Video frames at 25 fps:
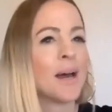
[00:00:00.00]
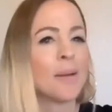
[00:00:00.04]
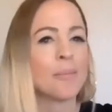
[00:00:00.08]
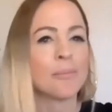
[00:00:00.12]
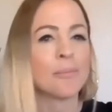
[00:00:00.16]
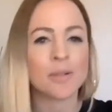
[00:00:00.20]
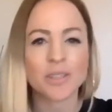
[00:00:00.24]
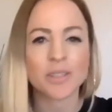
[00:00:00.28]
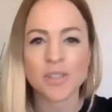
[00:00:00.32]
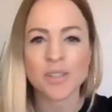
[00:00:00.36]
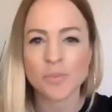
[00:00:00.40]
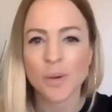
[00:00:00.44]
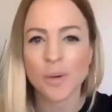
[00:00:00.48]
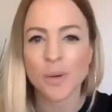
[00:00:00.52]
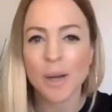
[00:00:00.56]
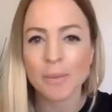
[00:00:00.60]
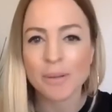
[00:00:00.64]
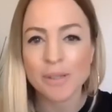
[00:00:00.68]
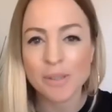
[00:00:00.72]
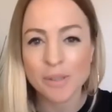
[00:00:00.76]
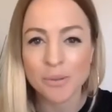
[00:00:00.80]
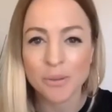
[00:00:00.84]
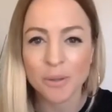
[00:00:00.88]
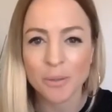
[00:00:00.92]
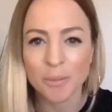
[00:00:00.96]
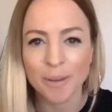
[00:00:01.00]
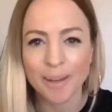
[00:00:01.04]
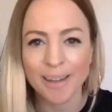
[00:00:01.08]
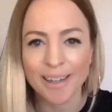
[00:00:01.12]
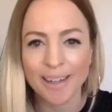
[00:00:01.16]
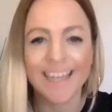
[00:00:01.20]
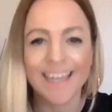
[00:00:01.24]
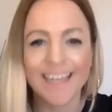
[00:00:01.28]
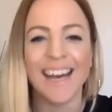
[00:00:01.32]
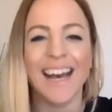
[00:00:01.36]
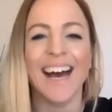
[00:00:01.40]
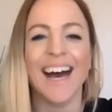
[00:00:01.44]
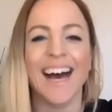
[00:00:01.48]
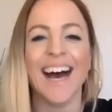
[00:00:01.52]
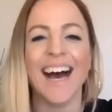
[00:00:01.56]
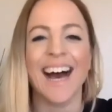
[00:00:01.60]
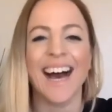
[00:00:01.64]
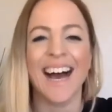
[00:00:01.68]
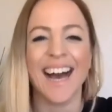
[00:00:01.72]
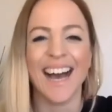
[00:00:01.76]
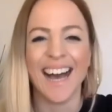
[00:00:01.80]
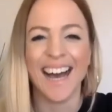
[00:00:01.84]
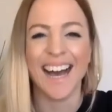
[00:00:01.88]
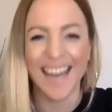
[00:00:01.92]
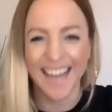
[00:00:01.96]
which is why we talk about
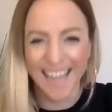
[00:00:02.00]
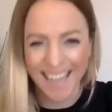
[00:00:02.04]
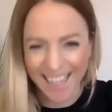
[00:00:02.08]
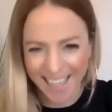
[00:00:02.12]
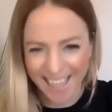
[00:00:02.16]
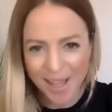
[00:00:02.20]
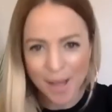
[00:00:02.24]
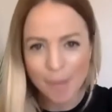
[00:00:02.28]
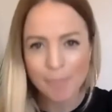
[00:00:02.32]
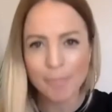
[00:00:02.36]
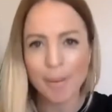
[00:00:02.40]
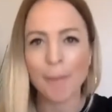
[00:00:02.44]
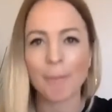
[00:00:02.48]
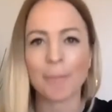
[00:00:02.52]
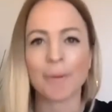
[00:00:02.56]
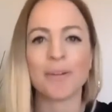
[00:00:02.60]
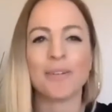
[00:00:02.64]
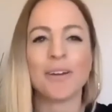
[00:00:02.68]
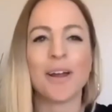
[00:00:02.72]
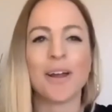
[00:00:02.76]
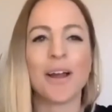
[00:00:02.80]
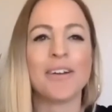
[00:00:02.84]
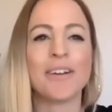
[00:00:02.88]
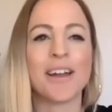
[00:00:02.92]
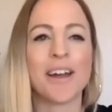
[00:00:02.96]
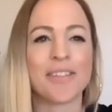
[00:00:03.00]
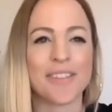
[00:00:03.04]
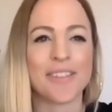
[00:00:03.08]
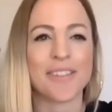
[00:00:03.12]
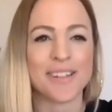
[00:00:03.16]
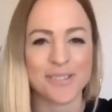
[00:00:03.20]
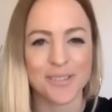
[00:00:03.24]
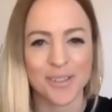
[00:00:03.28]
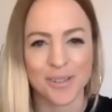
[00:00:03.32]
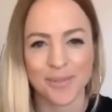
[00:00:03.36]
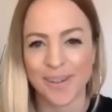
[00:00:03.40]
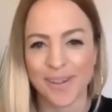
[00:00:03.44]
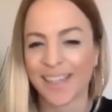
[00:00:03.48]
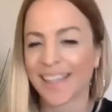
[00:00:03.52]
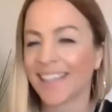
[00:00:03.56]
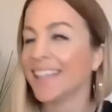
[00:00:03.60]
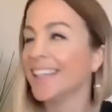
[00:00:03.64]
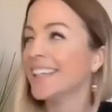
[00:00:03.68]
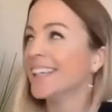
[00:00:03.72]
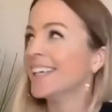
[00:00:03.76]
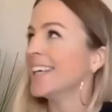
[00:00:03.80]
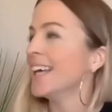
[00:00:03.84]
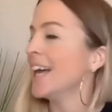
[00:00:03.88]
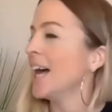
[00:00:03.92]
it. People who know nothing talk about it.